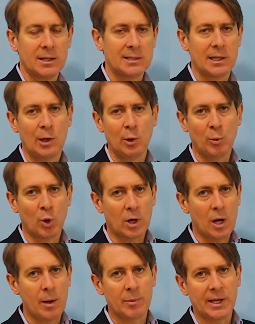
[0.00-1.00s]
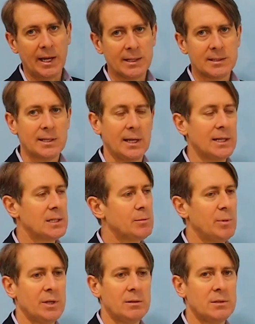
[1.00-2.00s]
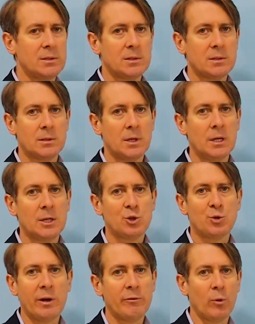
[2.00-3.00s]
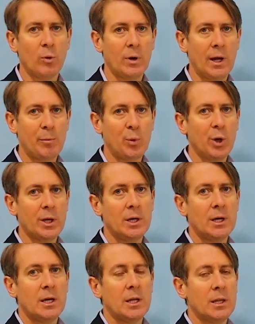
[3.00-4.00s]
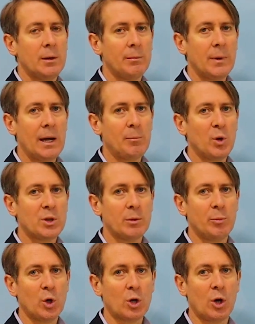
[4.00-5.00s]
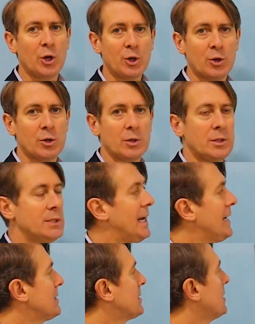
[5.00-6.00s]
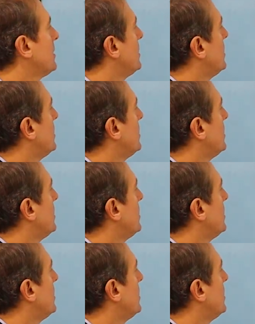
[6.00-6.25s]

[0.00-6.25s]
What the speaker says: That's a little more complicated sentence, but it's straightforward. I put the book on your desk.